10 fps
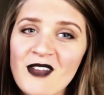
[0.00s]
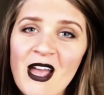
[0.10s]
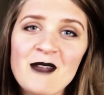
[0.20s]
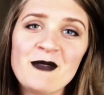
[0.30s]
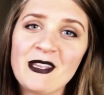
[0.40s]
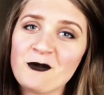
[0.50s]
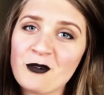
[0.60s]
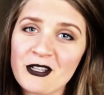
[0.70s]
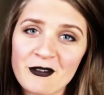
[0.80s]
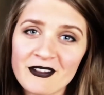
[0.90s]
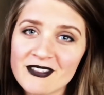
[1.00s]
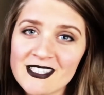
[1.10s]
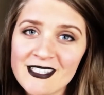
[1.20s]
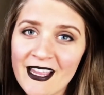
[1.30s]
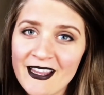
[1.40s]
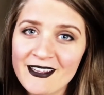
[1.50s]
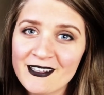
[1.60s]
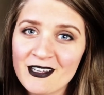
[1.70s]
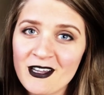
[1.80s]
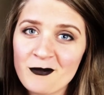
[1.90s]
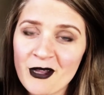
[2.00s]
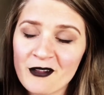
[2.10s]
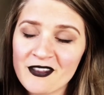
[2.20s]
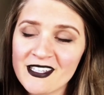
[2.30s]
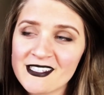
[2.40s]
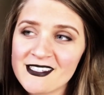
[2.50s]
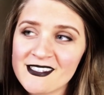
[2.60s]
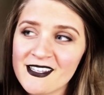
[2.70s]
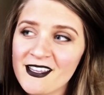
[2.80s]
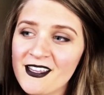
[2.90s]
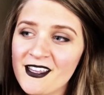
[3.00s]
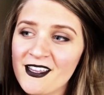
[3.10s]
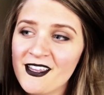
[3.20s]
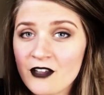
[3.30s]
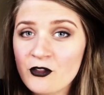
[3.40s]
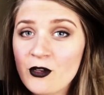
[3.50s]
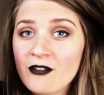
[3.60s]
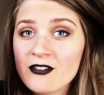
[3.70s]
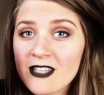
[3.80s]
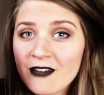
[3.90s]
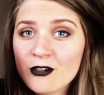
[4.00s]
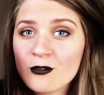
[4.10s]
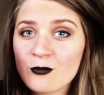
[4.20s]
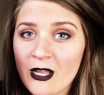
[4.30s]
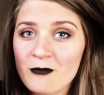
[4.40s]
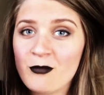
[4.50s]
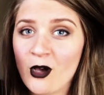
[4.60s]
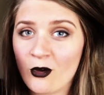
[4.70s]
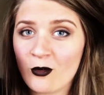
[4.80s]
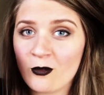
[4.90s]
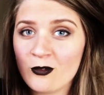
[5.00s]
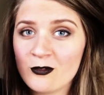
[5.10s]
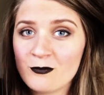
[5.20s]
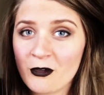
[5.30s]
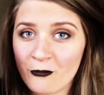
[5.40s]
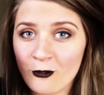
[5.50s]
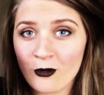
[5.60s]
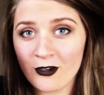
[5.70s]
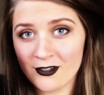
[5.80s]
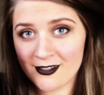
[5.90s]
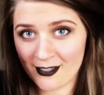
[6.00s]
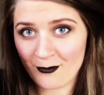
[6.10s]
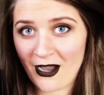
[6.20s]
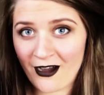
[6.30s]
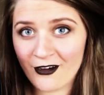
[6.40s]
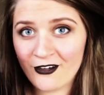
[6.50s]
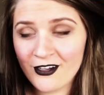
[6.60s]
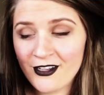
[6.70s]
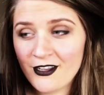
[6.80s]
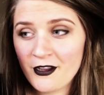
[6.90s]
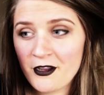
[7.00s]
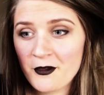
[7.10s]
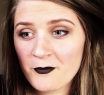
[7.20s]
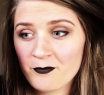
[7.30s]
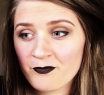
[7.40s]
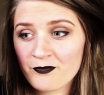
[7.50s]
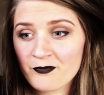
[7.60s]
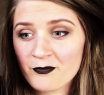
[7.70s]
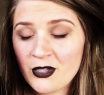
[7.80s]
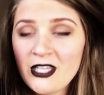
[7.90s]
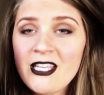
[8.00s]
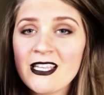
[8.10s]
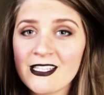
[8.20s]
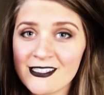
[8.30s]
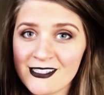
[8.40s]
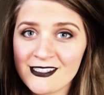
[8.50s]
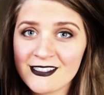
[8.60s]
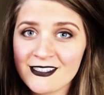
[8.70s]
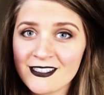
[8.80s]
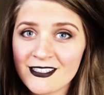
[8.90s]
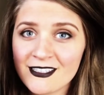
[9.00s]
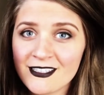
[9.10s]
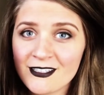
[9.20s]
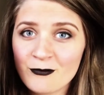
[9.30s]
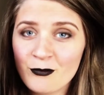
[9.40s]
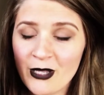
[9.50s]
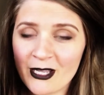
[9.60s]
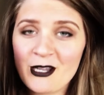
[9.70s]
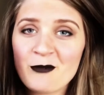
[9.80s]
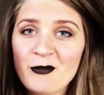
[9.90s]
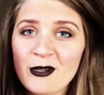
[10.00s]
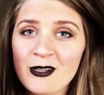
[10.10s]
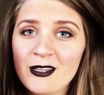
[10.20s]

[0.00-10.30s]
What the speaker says: I mean, what do you even say about this? If you have never read Poe before somehow, please pick up